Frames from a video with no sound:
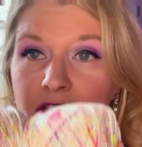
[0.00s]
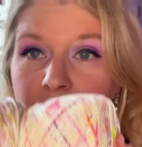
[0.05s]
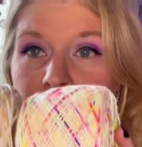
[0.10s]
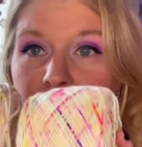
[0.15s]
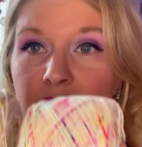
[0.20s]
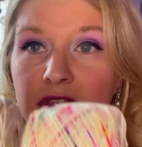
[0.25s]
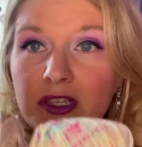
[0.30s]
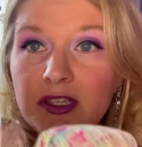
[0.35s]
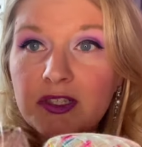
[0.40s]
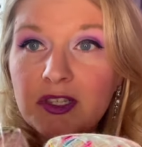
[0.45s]

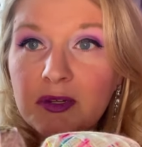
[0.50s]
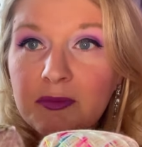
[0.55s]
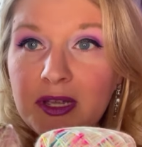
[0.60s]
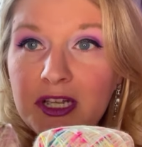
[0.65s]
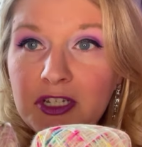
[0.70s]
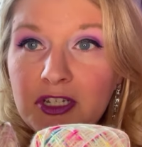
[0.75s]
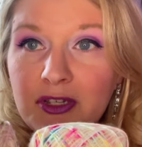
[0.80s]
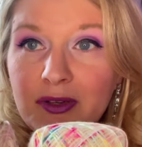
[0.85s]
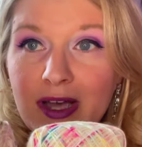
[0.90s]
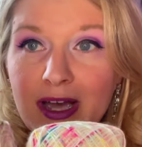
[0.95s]
So these are
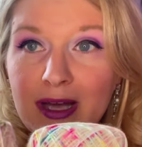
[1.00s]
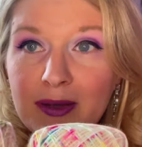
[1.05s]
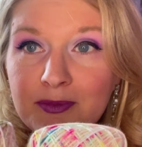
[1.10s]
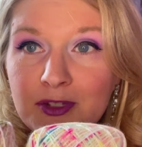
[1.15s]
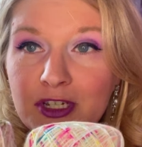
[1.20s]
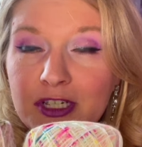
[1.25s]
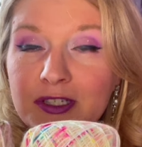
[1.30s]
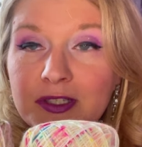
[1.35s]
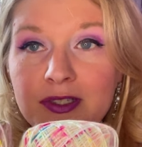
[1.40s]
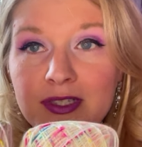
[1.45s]
my two
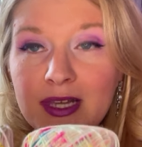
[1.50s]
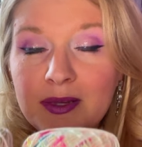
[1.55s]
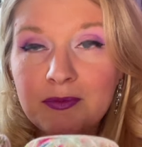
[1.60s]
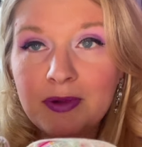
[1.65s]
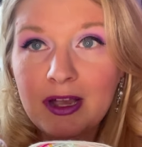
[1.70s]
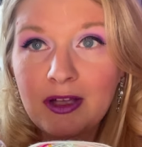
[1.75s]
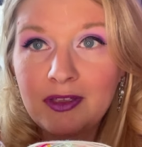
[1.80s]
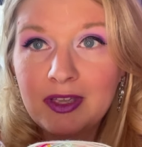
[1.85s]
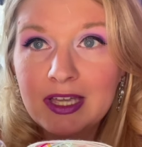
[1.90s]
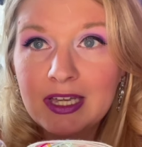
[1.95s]
options. I'm
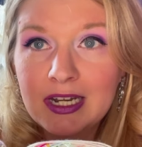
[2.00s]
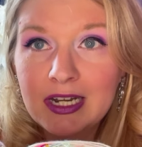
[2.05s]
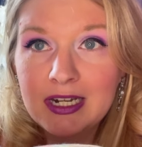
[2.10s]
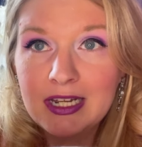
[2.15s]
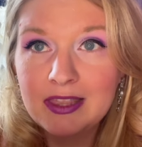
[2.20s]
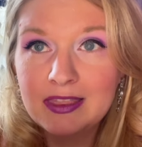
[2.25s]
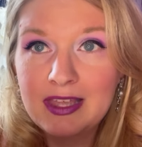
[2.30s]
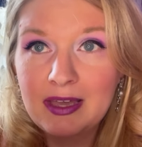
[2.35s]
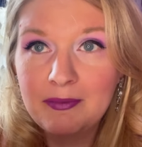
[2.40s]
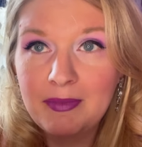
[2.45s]
probably going to
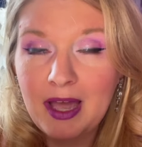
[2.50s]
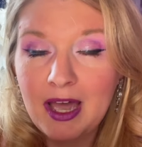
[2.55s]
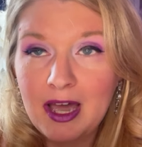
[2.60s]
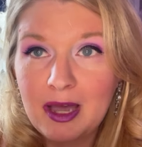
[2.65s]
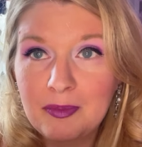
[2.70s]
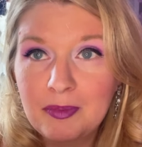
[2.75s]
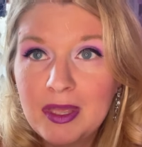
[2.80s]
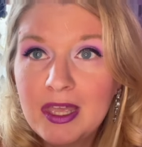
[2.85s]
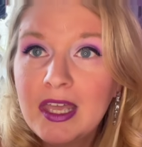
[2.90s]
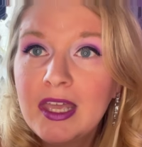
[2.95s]
knit them
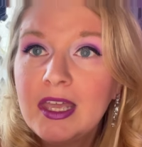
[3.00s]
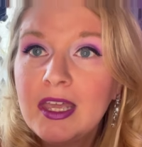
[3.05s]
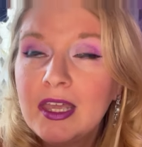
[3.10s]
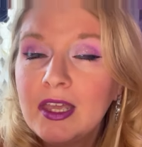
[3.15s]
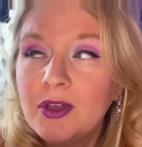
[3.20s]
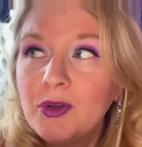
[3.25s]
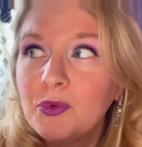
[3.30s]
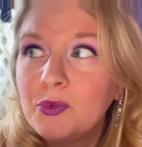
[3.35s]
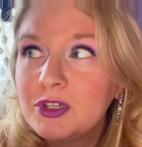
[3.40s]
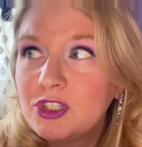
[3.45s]
up.
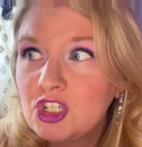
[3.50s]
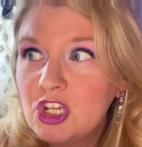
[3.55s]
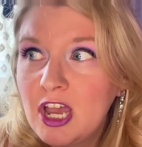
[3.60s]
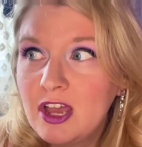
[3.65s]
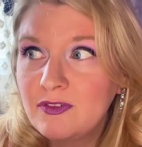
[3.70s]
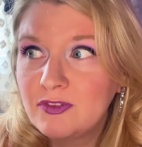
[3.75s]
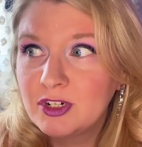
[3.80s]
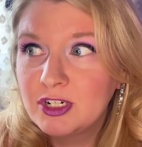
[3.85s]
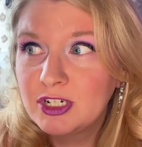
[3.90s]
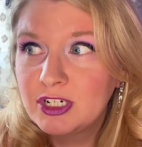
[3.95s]

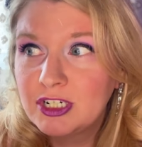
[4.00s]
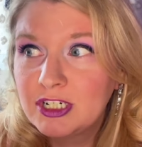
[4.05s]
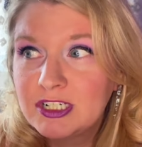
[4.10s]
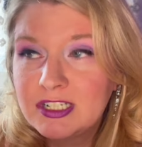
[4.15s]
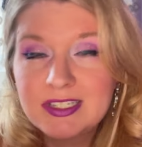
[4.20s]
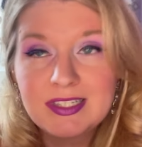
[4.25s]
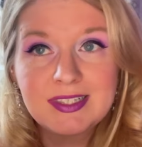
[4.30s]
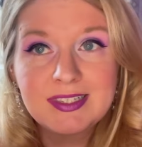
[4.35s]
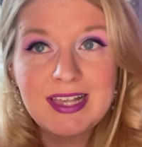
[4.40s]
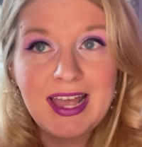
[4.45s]
Whichever
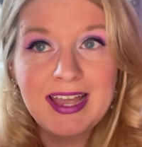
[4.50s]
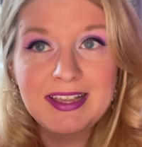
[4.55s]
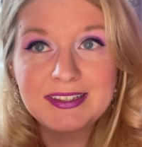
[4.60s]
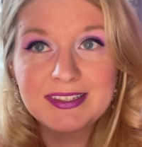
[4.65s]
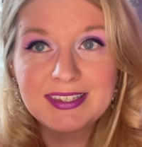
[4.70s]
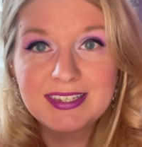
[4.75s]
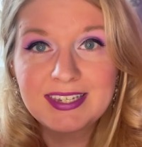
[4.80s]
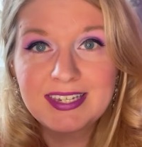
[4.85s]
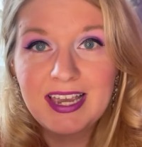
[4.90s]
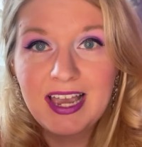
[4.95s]

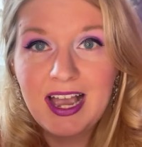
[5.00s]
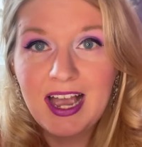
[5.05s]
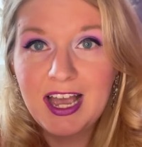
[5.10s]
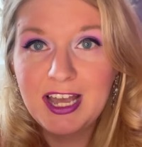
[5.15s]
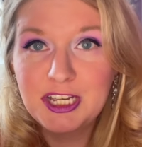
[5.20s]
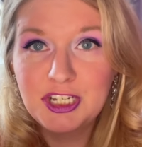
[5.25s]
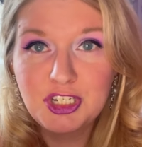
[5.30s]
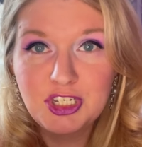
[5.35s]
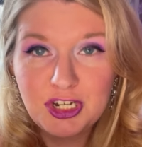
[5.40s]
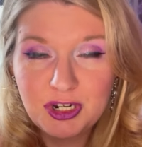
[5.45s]
set
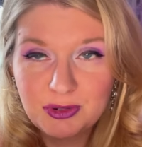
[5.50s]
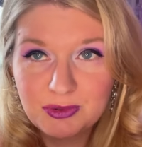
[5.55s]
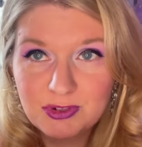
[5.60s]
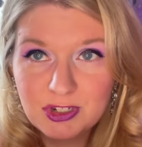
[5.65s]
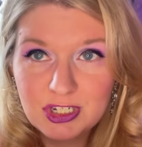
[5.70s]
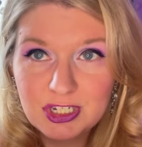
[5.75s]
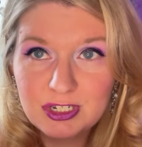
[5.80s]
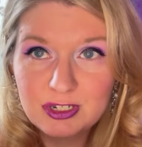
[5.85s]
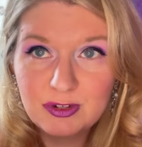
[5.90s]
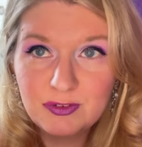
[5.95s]
I
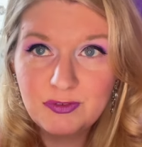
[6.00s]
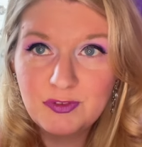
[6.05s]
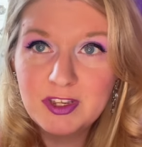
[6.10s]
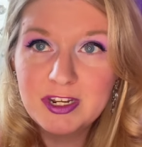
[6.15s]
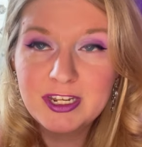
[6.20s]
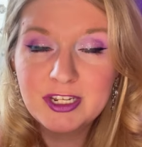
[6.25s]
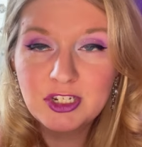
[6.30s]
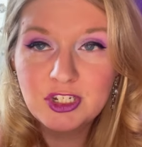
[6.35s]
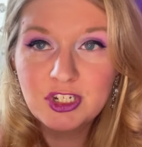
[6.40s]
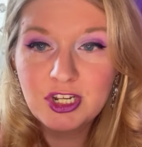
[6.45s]
don't
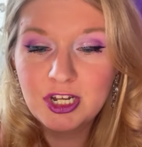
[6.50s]
finish